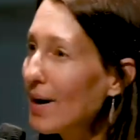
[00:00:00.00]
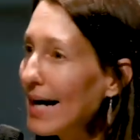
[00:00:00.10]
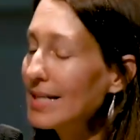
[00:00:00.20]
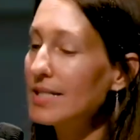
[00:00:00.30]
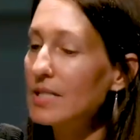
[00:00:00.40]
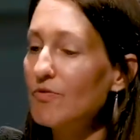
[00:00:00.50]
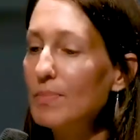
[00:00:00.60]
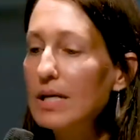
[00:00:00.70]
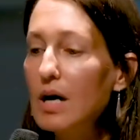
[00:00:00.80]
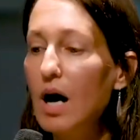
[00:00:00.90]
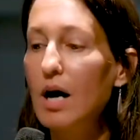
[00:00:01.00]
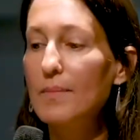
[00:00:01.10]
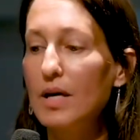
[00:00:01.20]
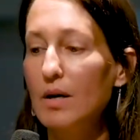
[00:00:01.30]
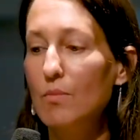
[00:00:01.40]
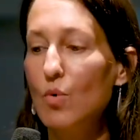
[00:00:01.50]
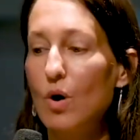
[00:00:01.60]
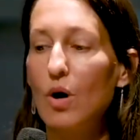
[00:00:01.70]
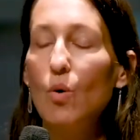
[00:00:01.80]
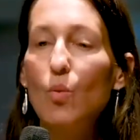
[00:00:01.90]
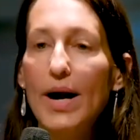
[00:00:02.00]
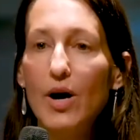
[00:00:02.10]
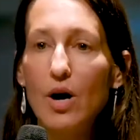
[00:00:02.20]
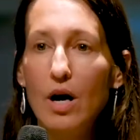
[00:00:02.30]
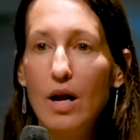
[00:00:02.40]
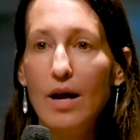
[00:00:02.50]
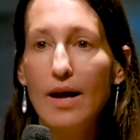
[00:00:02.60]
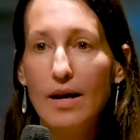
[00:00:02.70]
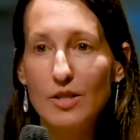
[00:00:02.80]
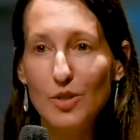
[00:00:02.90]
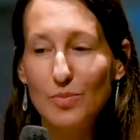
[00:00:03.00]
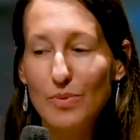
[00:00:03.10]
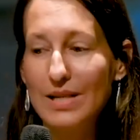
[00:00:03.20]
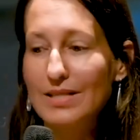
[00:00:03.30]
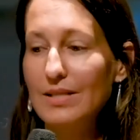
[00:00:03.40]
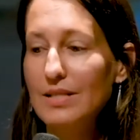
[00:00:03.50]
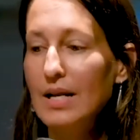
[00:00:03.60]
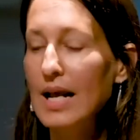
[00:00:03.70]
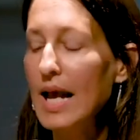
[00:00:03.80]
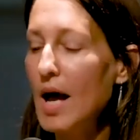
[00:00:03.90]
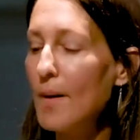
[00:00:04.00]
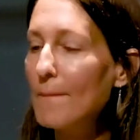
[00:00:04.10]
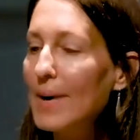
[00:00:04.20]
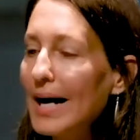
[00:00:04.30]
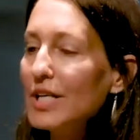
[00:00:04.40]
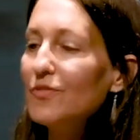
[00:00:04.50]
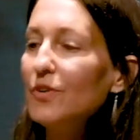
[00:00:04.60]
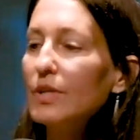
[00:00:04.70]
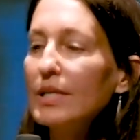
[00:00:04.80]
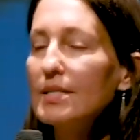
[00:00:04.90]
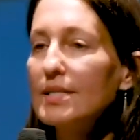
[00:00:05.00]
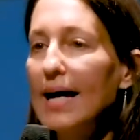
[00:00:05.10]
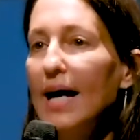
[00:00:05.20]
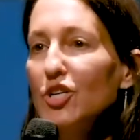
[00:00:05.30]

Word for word: practice of becoming more aware and present. Mindfulness is